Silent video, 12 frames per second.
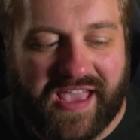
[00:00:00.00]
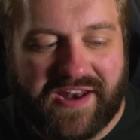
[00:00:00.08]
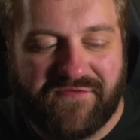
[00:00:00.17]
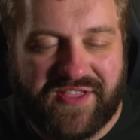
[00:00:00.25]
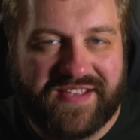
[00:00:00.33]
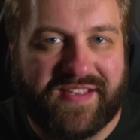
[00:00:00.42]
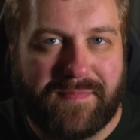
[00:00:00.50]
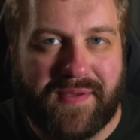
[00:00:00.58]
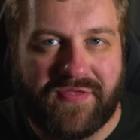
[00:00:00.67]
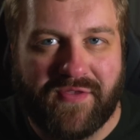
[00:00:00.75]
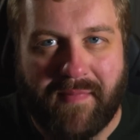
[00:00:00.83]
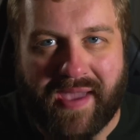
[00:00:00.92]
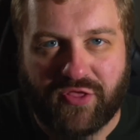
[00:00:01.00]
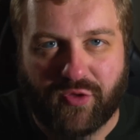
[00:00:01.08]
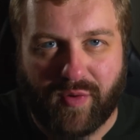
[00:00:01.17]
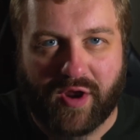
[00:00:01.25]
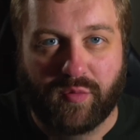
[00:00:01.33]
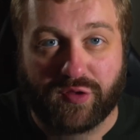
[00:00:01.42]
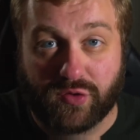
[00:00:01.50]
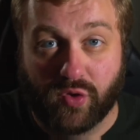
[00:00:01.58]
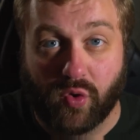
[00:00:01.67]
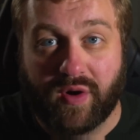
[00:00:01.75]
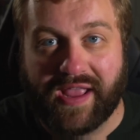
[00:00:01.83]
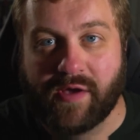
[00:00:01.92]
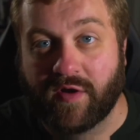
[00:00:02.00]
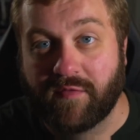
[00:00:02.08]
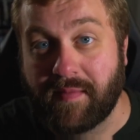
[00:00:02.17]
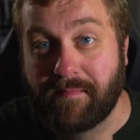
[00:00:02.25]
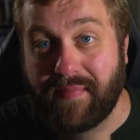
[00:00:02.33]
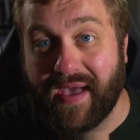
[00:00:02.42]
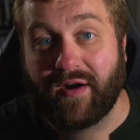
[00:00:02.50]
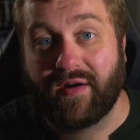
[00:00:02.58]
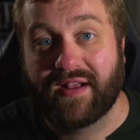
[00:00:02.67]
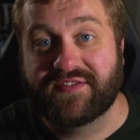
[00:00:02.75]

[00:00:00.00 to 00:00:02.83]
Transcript: And if this had been the main thread with Laurie, it would have been better,